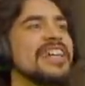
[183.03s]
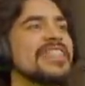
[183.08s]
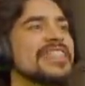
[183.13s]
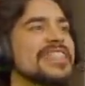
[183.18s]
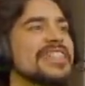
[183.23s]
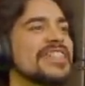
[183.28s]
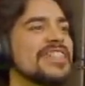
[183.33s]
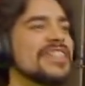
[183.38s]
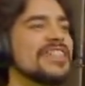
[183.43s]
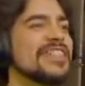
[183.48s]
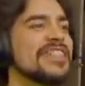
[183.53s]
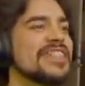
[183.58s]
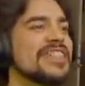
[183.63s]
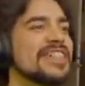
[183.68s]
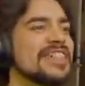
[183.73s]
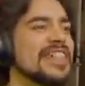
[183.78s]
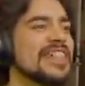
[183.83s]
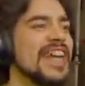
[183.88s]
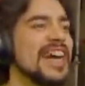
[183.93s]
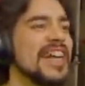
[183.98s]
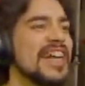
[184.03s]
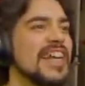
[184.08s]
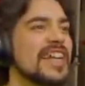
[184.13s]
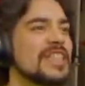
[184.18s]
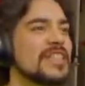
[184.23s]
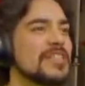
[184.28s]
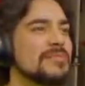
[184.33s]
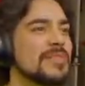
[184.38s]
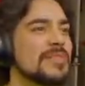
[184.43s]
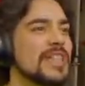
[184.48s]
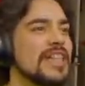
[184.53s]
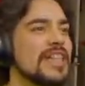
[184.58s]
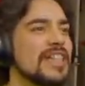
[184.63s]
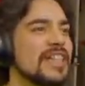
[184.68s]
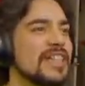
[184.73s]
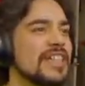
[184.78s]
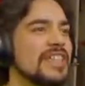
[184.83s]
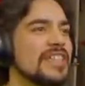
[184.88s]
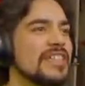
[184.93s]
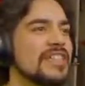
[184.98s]
so, yeah, I like to play.
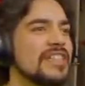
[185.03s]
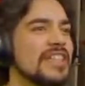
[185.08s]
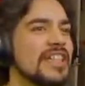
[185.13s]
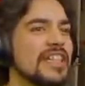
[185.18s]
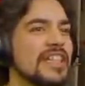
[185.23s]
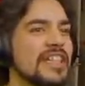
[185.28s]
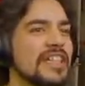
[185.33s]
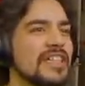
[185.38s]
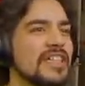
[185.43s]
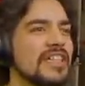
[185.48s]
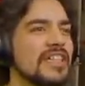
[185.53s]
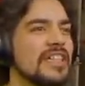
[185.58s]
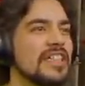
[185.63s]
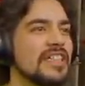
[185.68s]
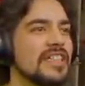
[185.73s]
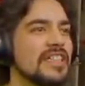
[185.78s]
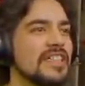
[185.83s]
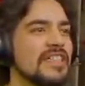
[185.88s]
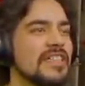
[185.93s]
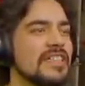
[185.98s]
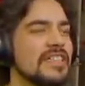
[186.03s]
And uh,